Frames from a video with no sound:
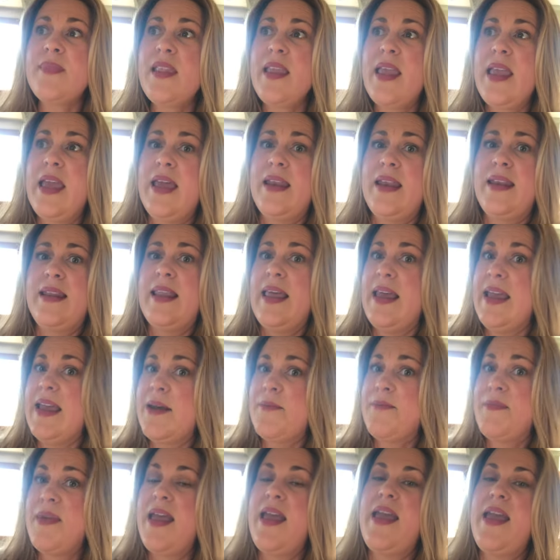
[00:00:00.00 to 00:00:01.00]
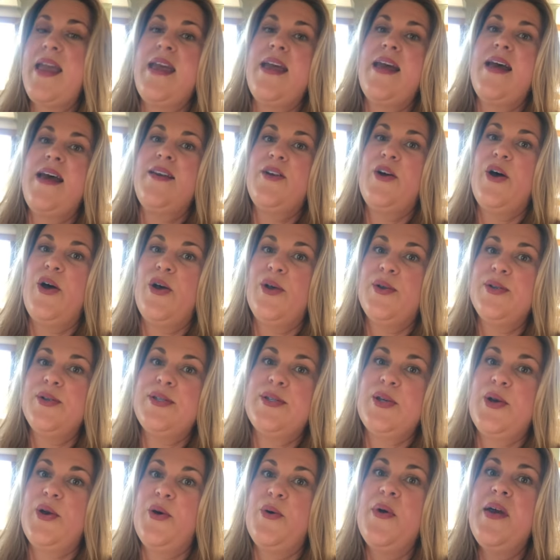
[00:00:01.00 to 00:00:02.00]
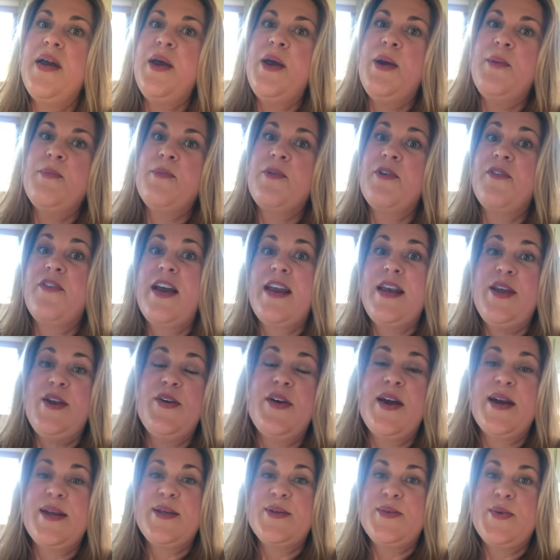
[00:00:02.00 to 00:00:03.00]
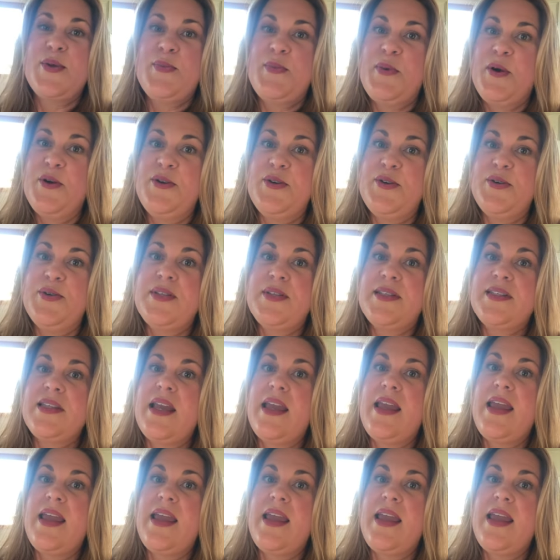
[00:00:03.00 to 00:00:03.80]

and lamb, and also providing you guys with produce.